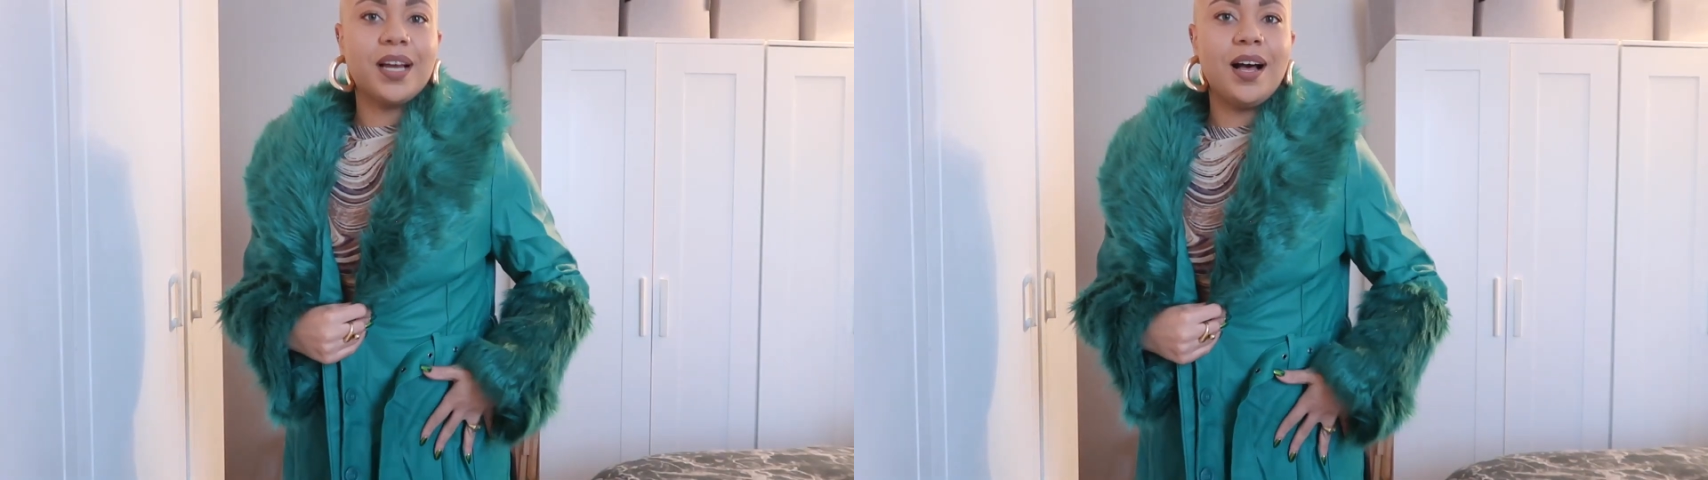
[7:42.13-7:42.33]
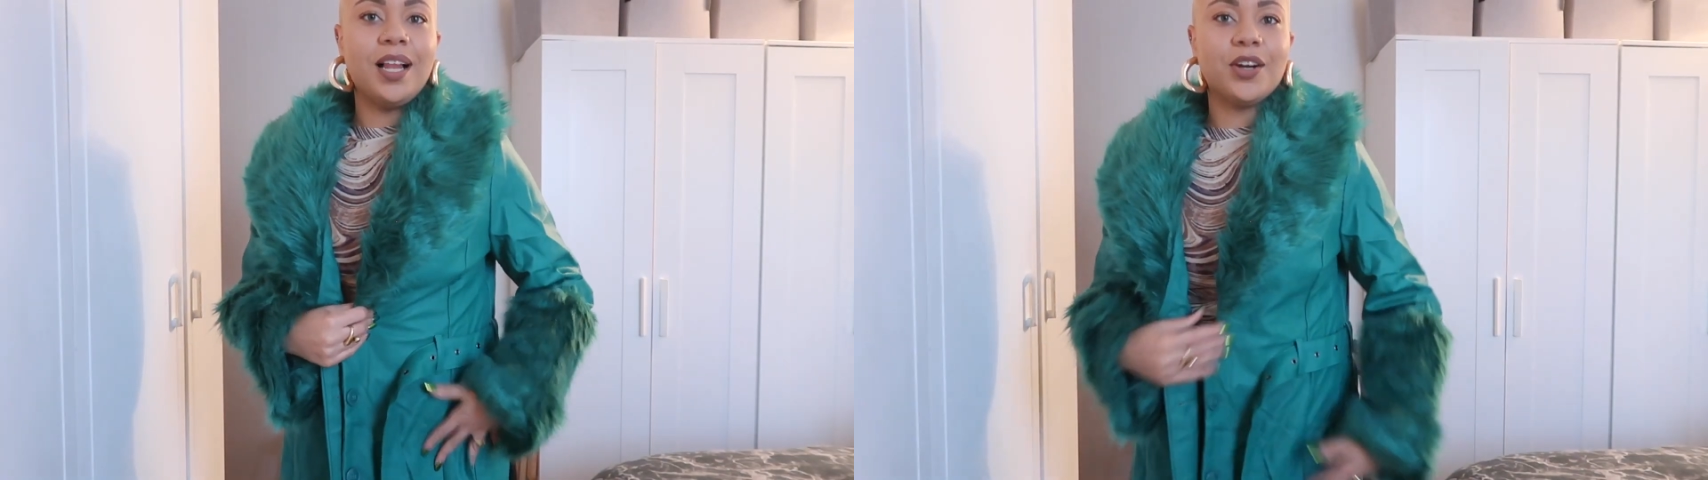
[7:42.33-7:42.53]
the
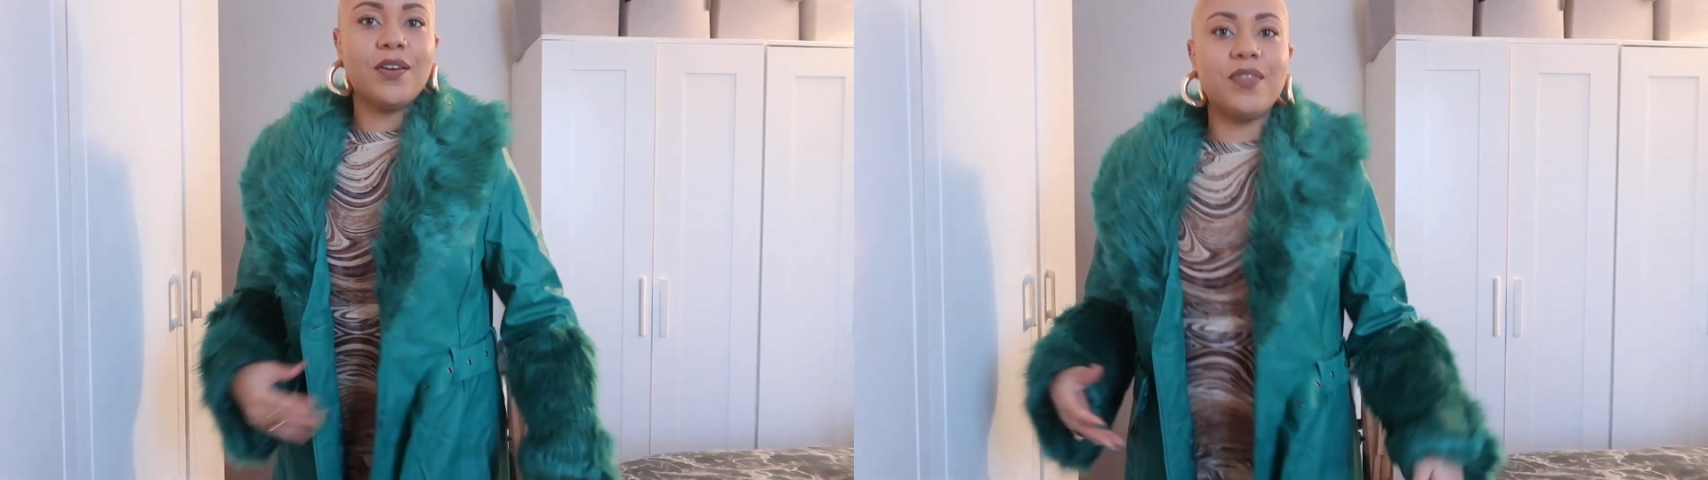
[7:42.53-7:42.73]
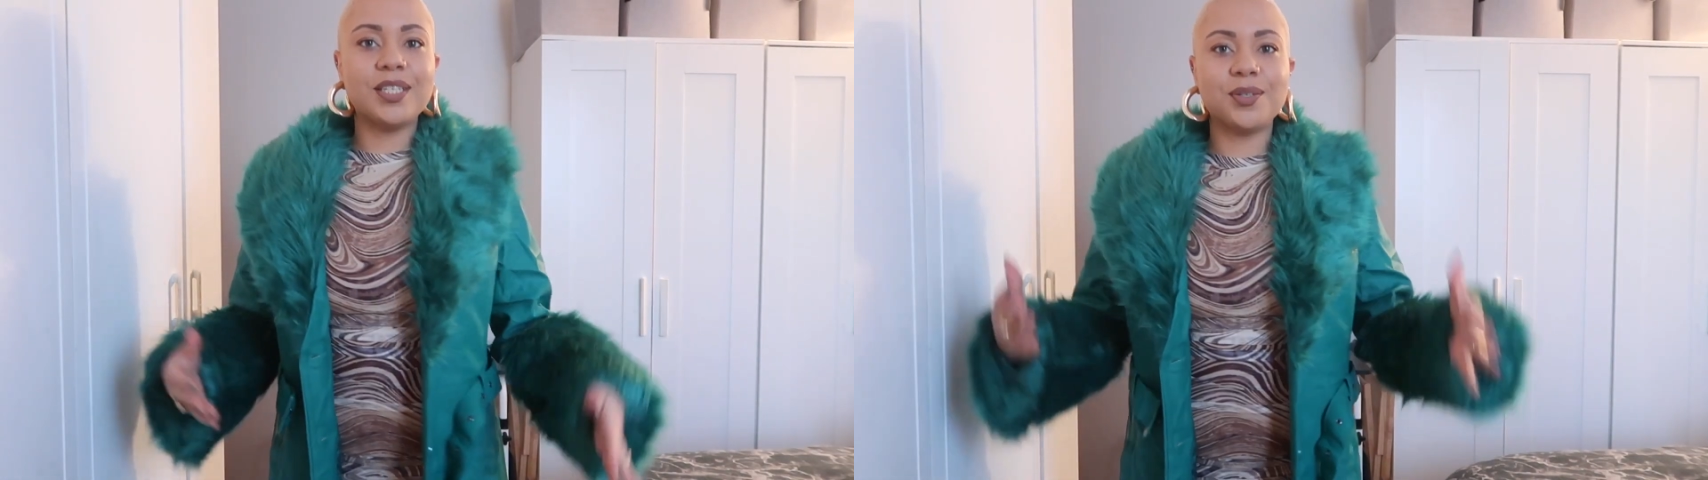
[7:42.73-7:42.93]
color
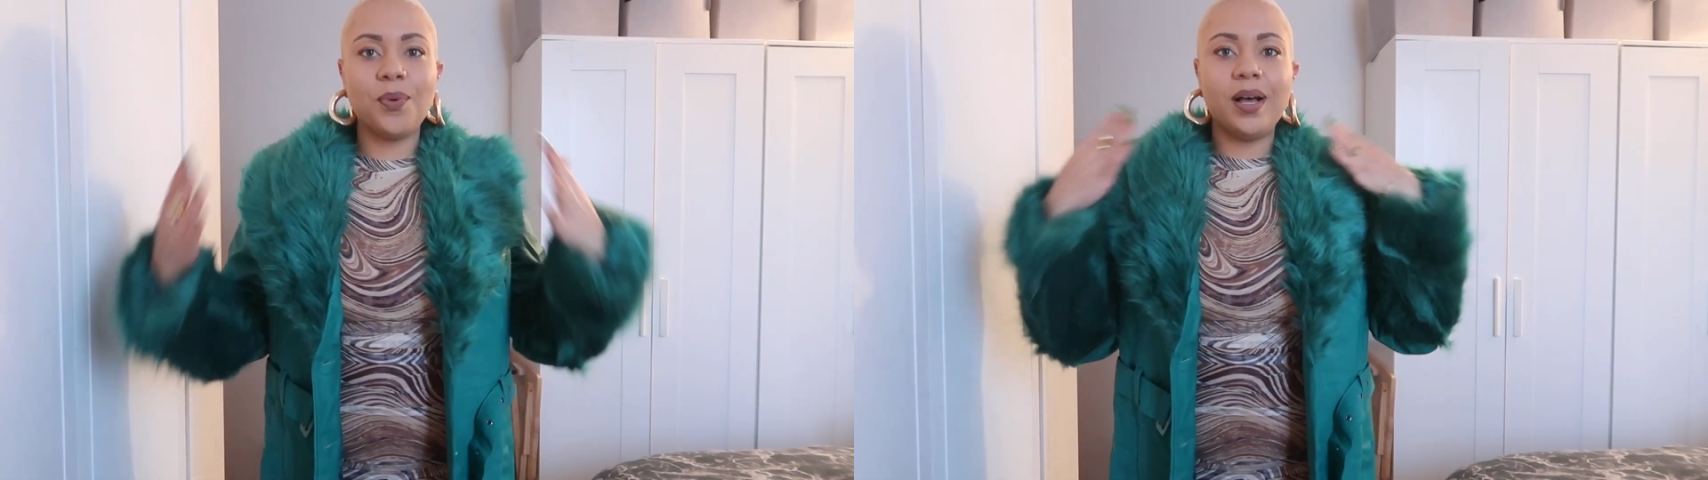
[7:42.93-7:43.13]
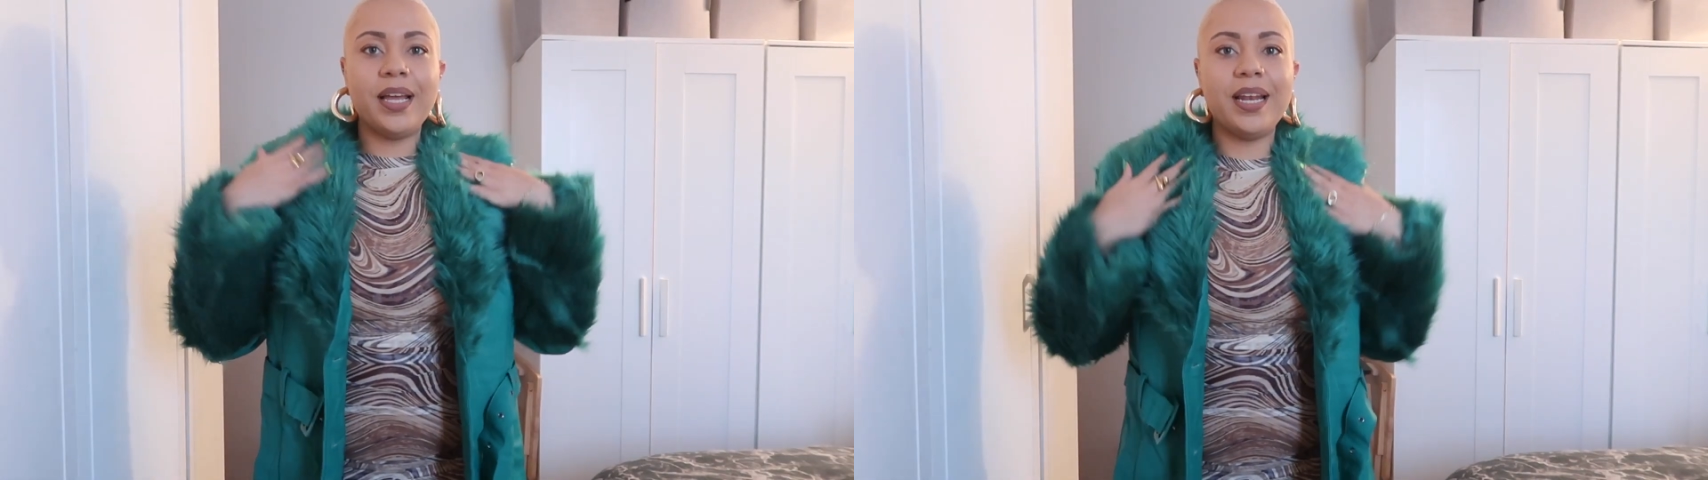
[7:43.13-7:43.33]
of this
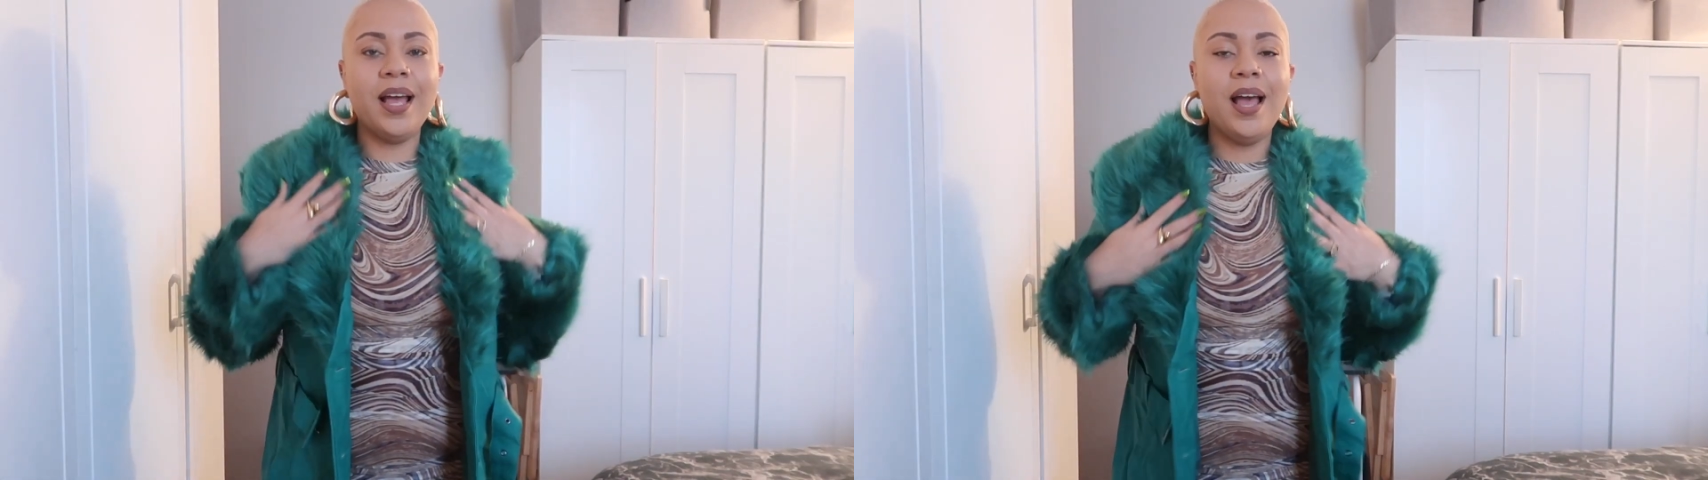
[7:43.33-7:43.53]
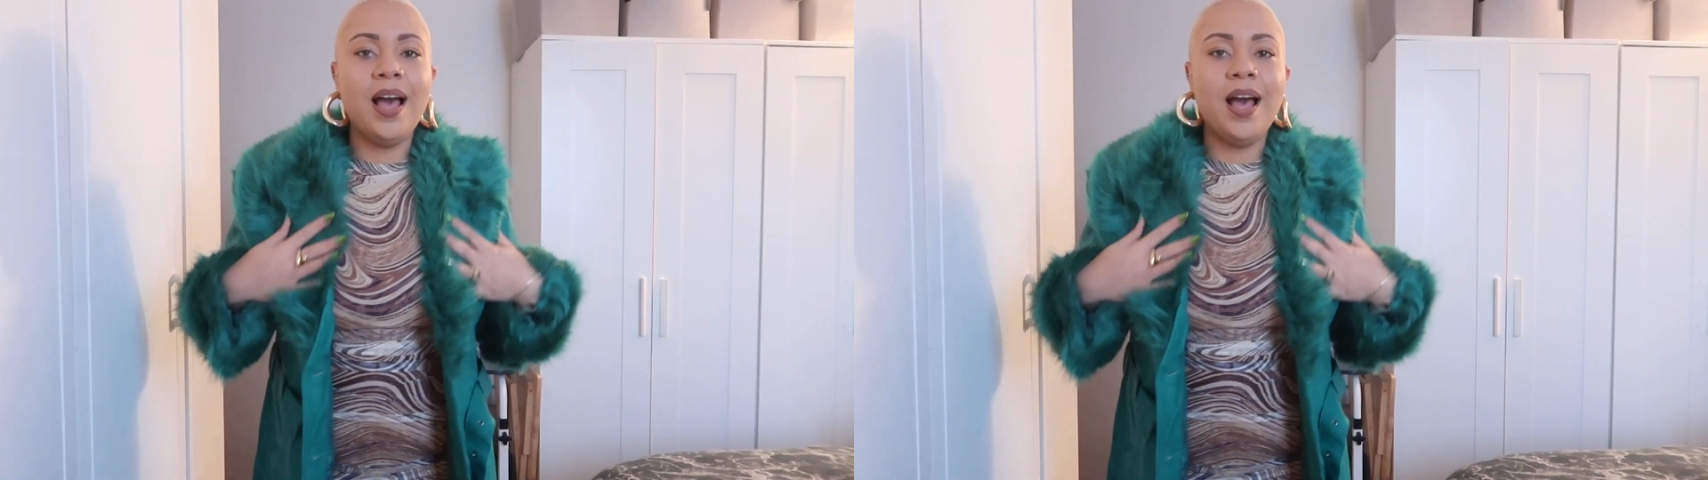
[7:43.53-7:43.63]
one.